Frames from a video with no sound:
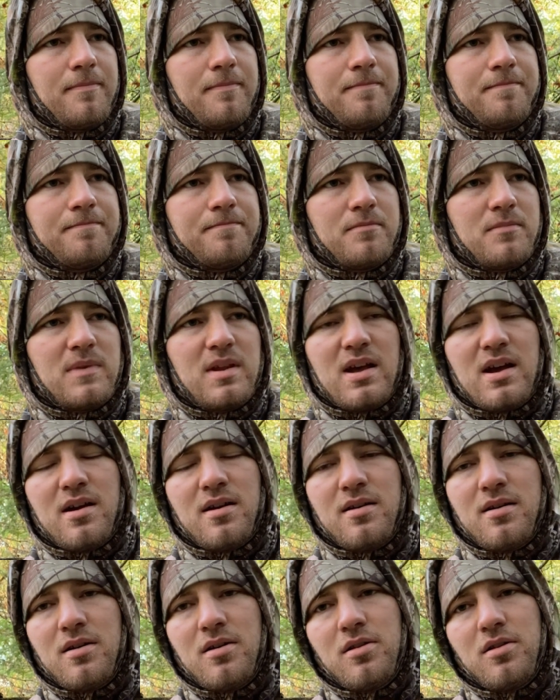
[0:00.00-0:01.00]
yeah,
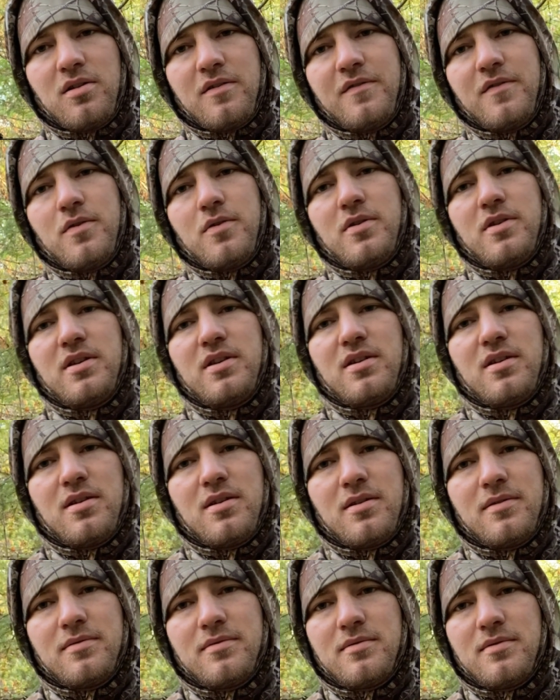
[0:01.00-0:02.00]
I'll look forward to
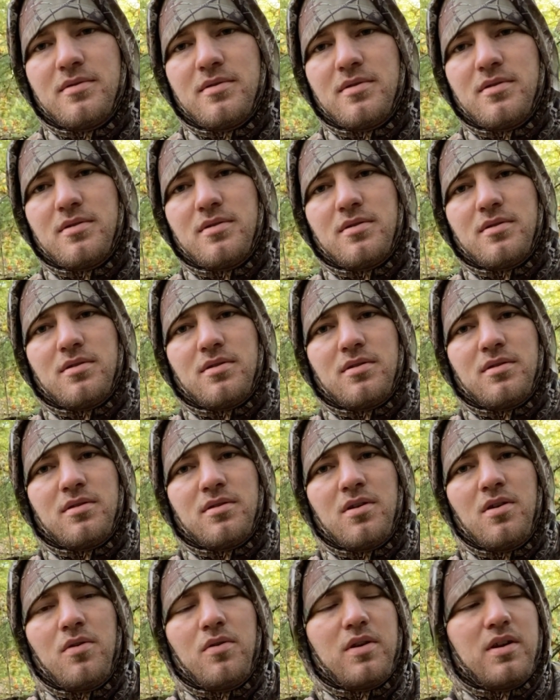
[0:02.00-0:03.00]

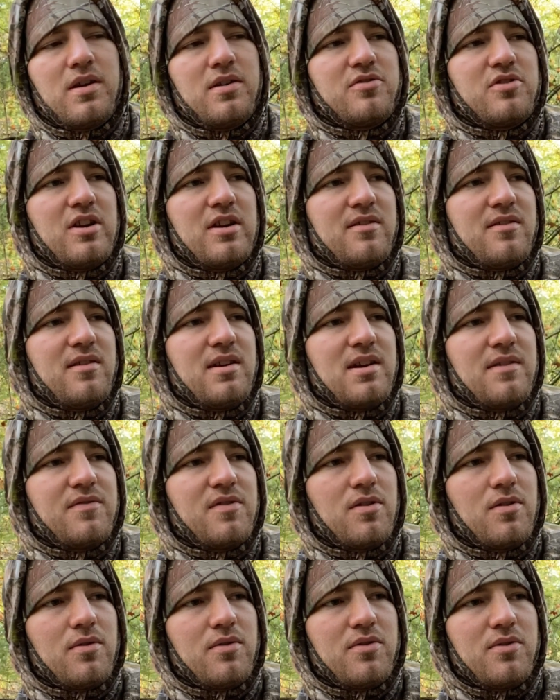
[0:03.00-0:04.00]
going and chasing after
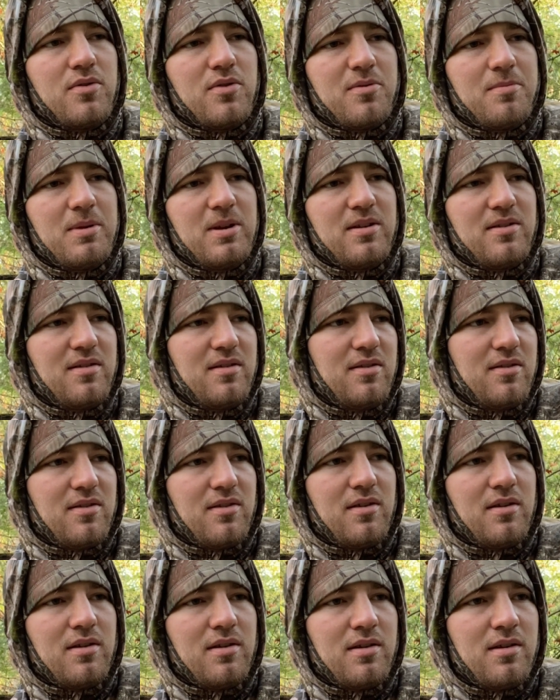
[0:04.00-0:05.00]
those two species,
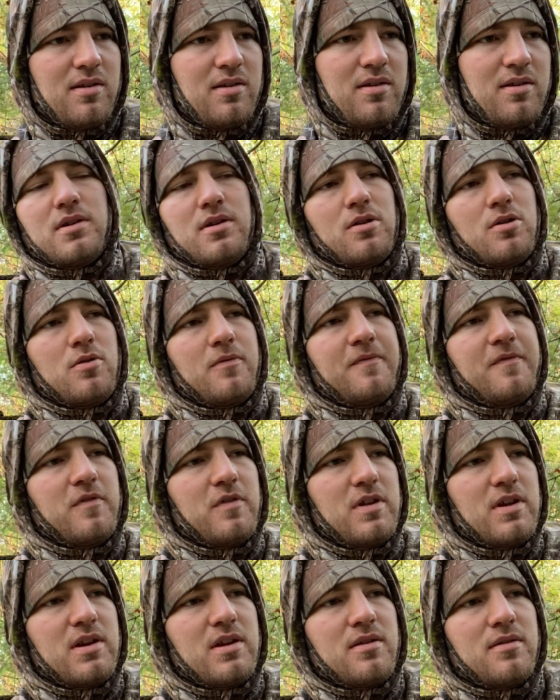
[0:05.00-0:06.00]
and
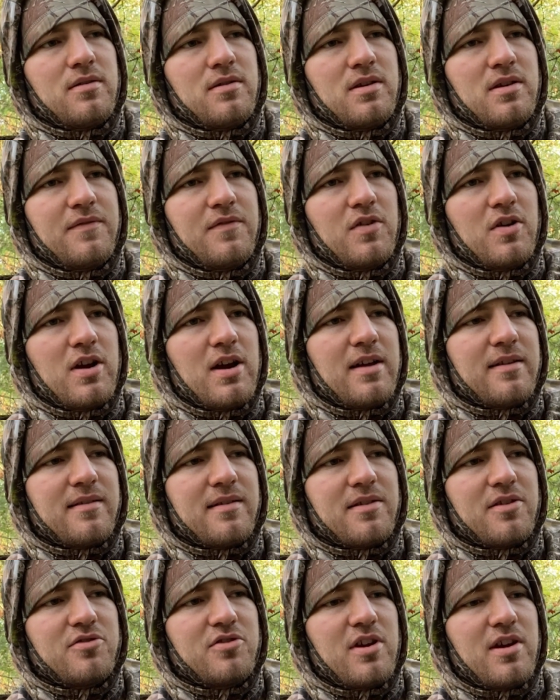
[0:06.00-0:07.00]
hopefully if you guys
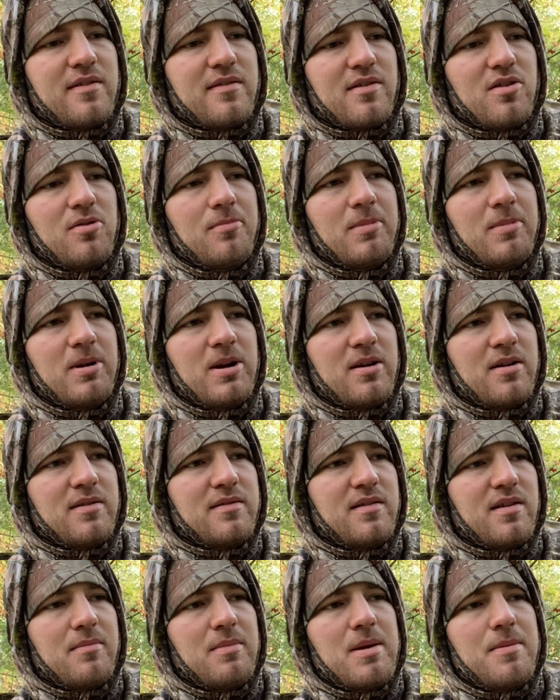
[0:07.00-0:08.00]
get the chance to go bear
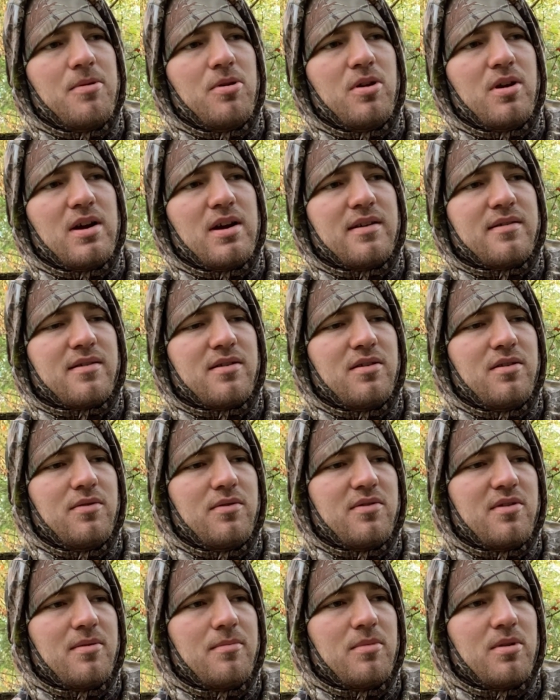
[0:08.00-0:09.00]
hunting, maybe you guys can use
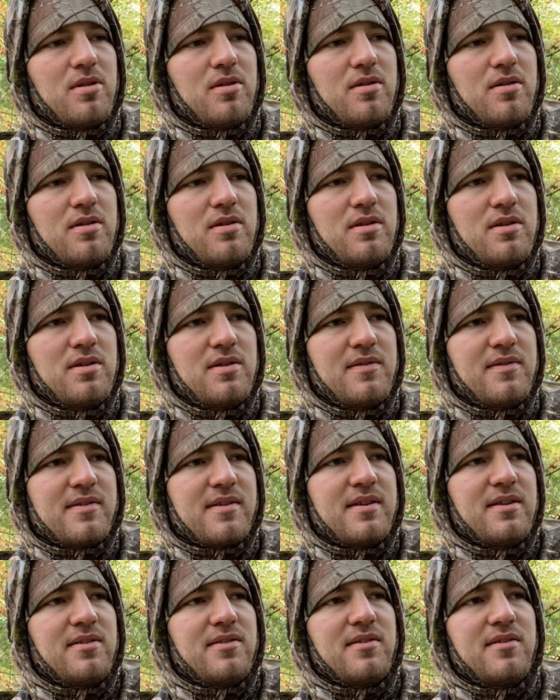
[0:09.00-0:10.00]
some of the
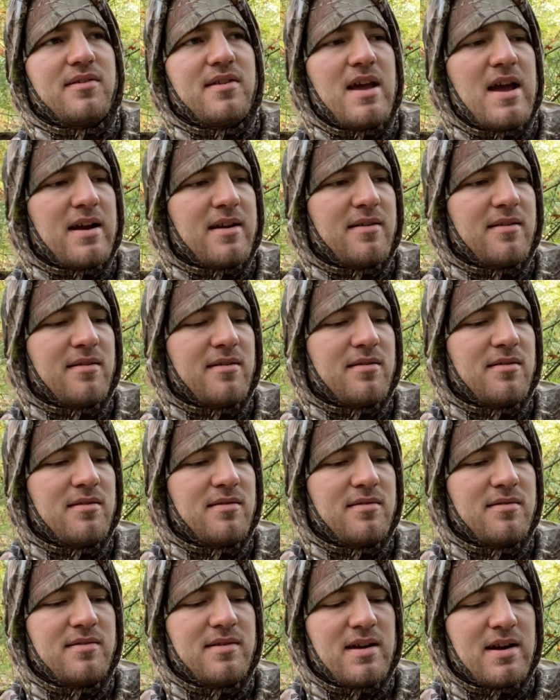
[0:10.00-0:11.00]
skills and
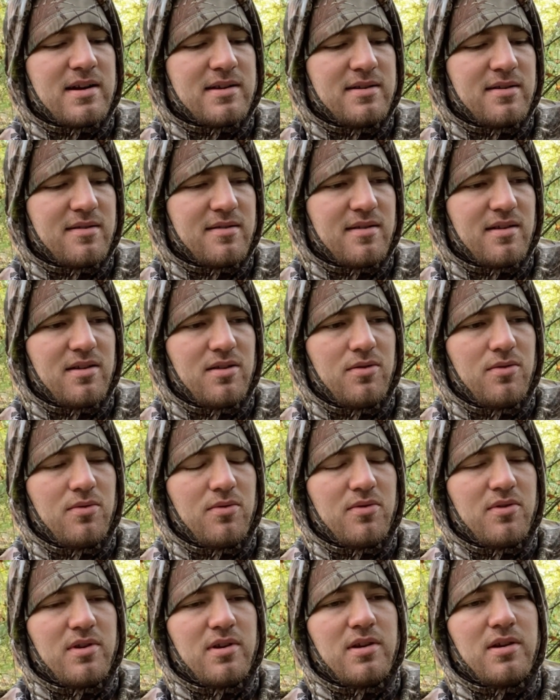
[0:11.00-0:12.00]
tactics I
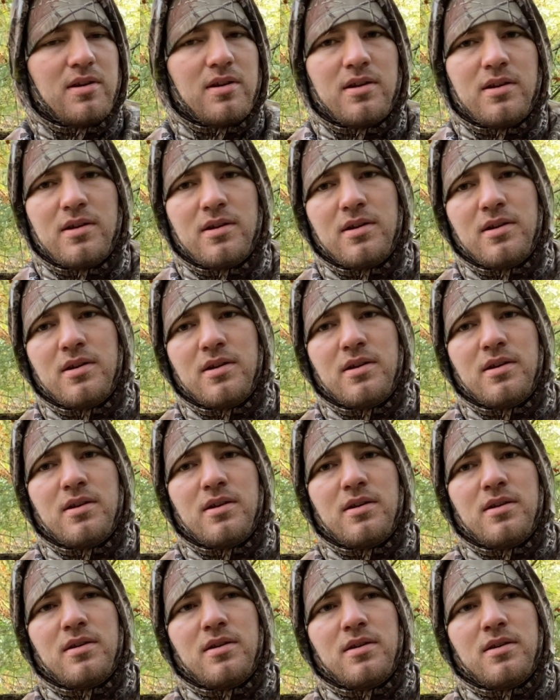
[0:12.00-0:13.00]
used, and
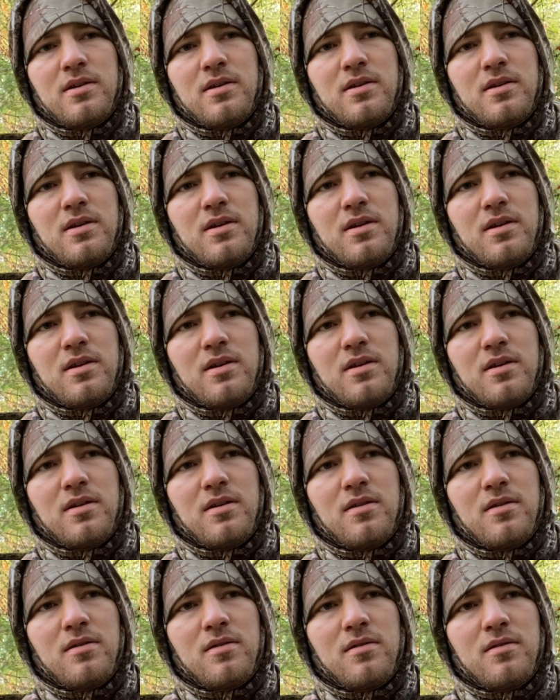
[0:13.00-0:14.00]

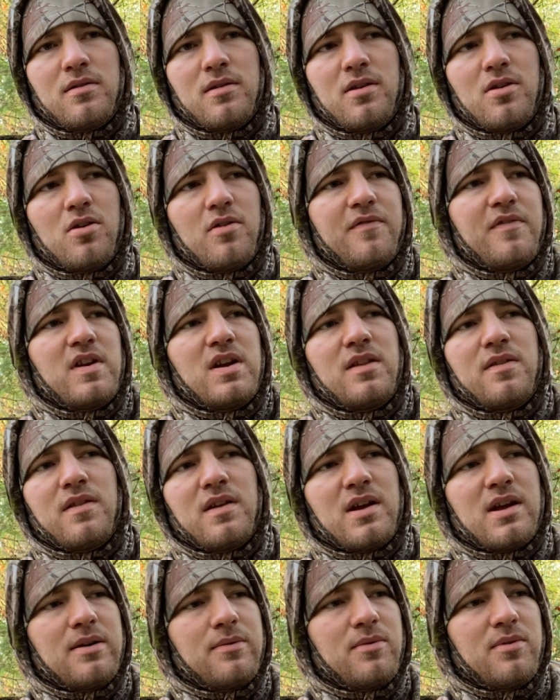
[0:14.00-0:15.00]
you know, if anything,
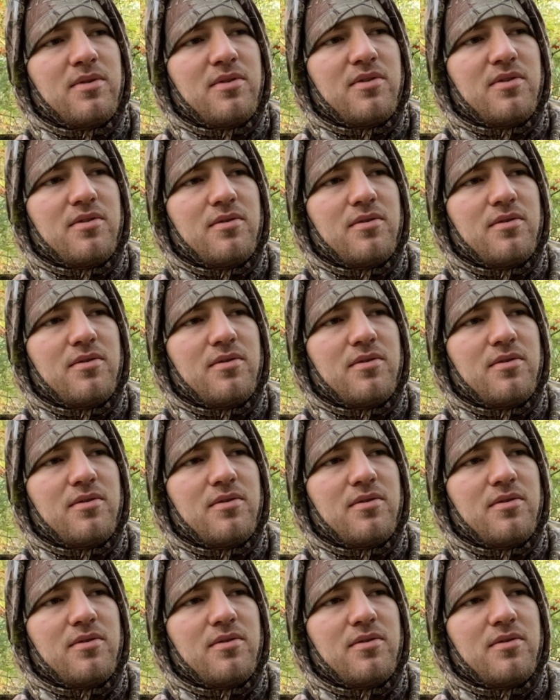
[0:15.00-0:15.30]
it was